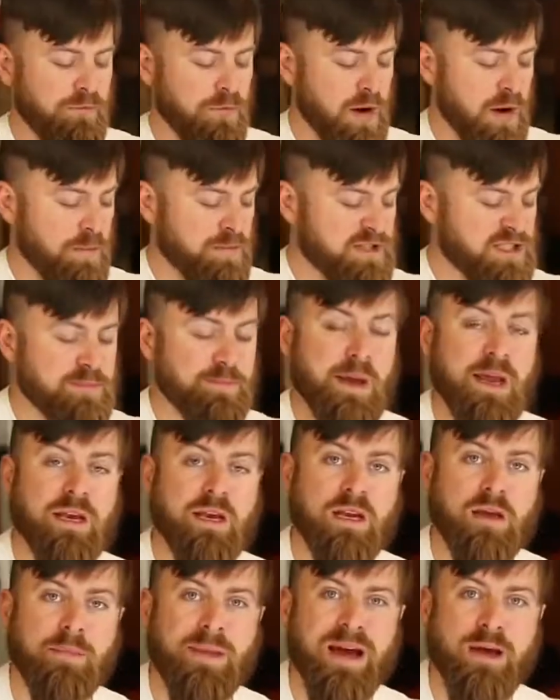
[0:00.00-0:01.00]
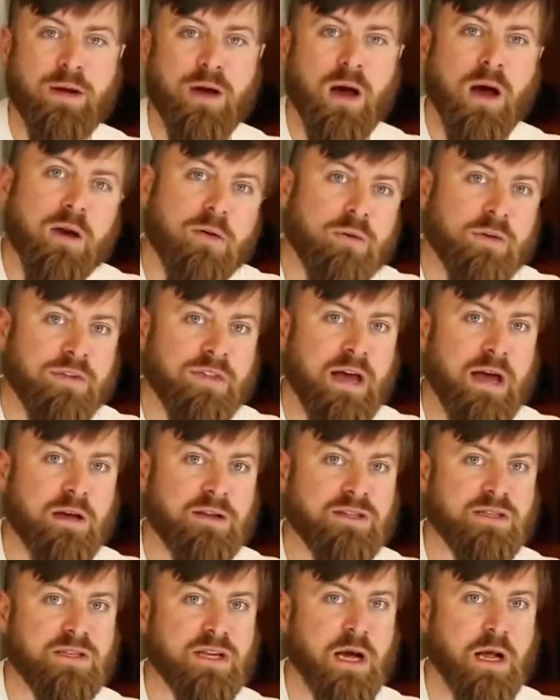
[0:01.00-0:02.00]
from spending about
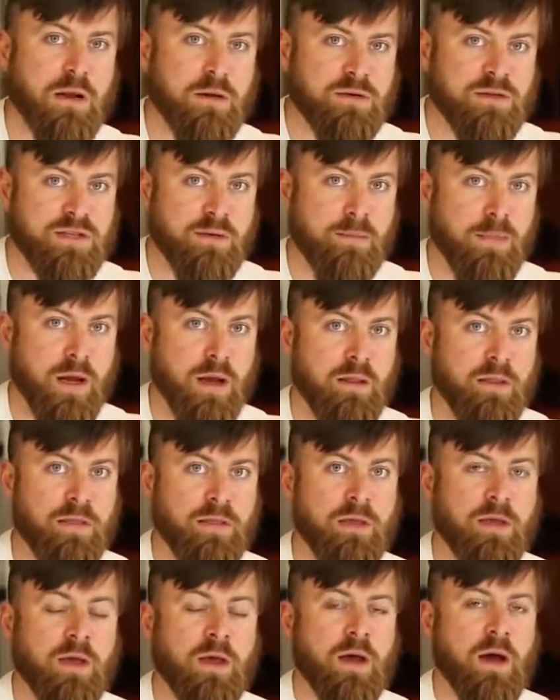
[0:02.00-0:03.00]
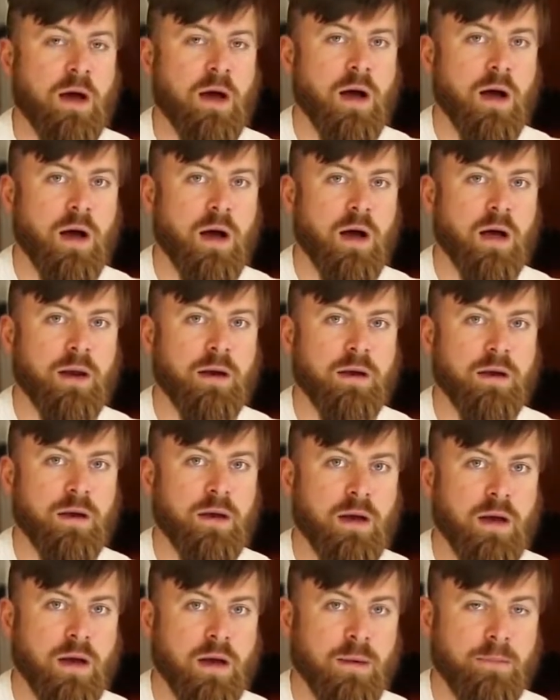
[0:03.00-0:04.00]
$100,000 a month on
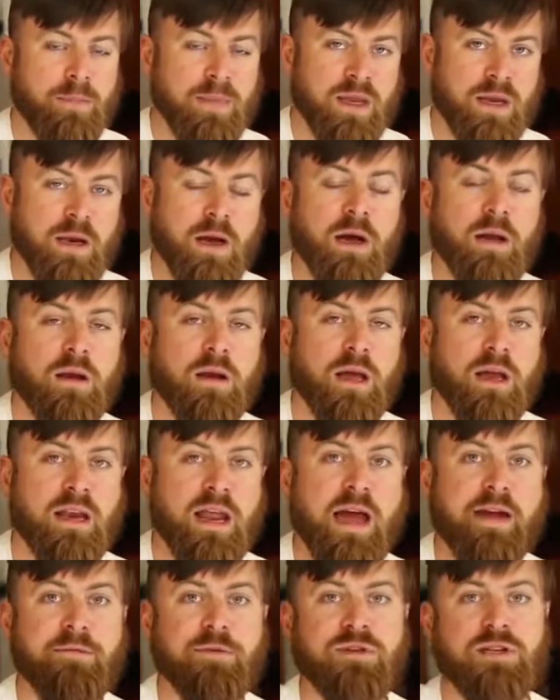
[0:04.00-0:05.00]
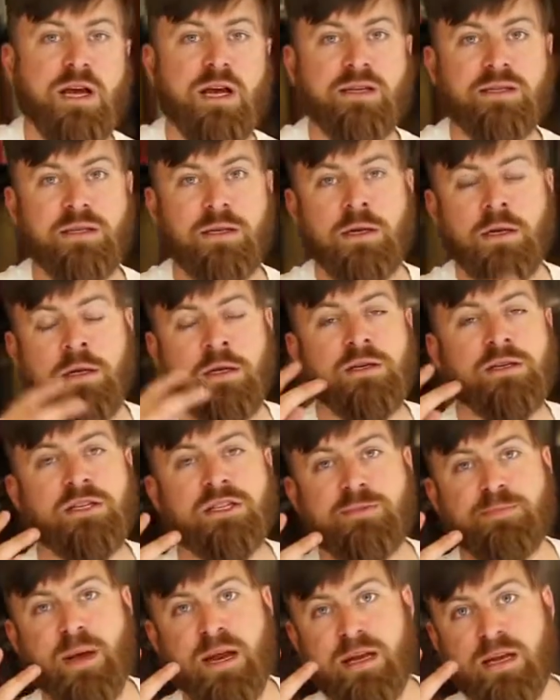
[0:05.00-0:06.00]
in online advertising to
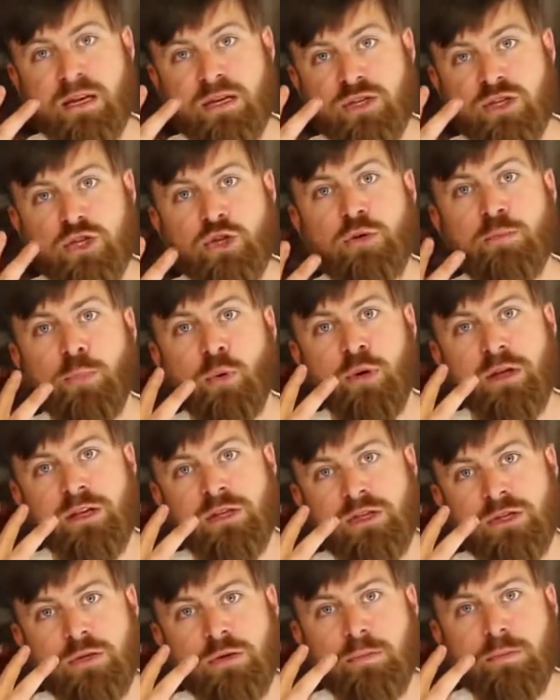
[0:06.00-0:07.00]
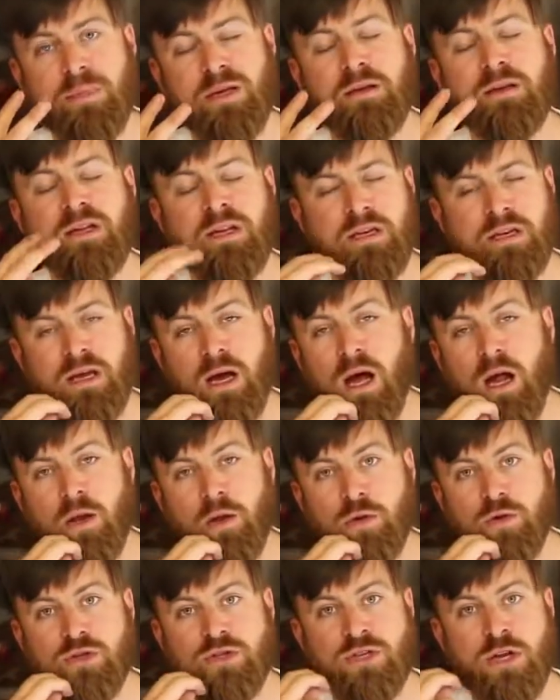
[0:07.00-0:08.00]
spending $2.2 million
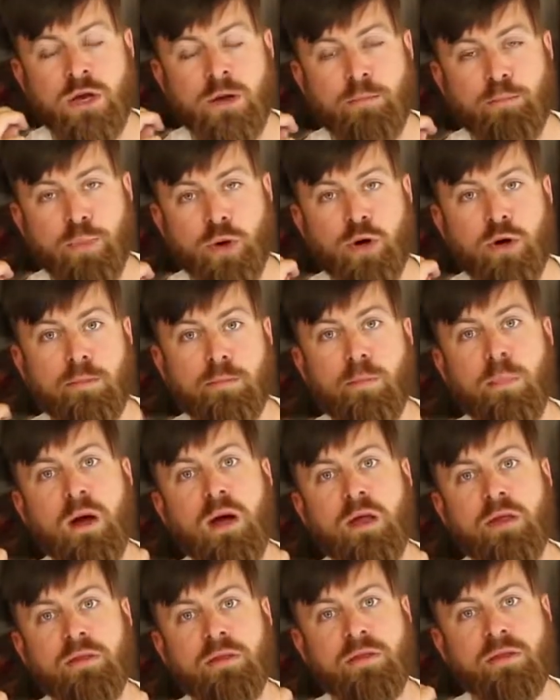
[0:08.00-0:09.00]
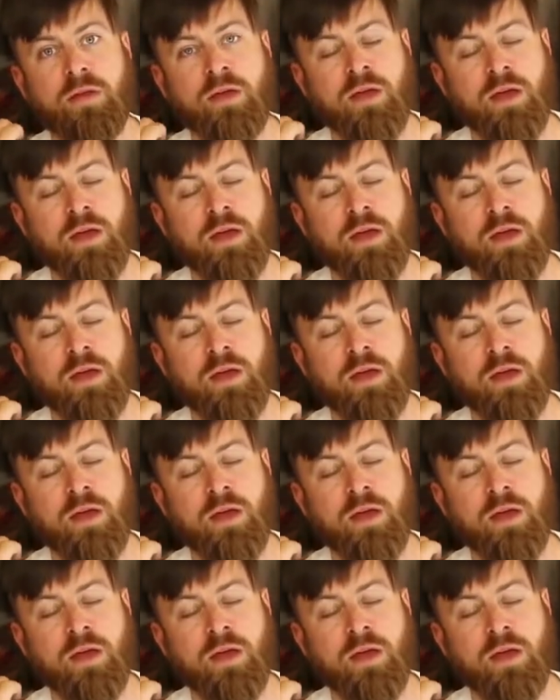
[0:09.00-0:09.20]
per month